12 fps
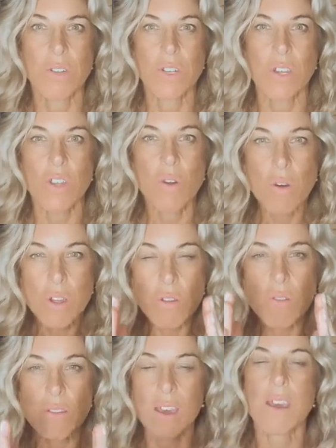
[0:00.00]
So
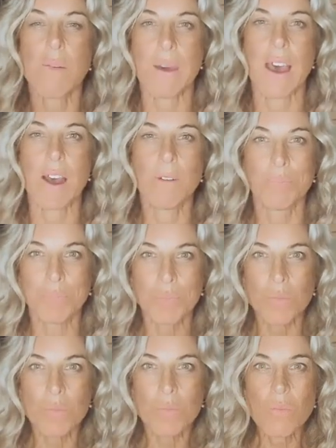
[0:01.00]
you think about,
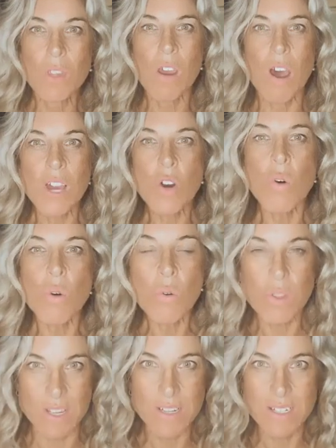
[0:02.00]
I call
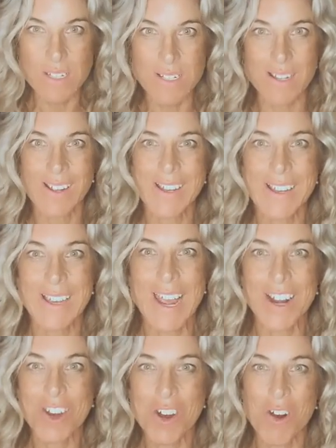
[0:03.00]
this
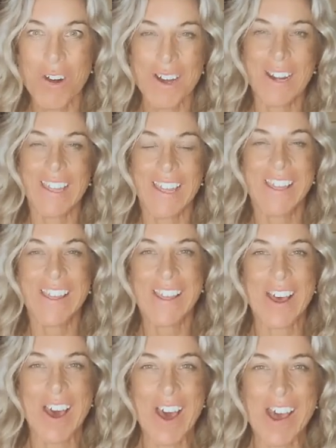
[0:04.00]
categorically,
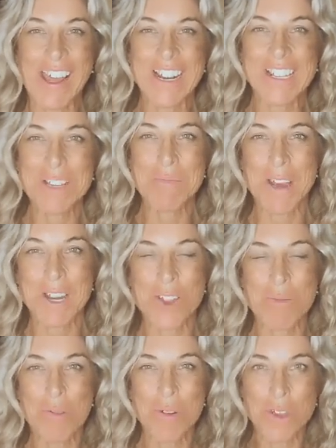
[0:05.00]
and it's in my
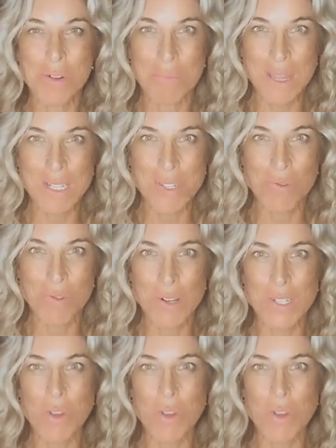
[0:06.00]
new book, Your Pizza Order.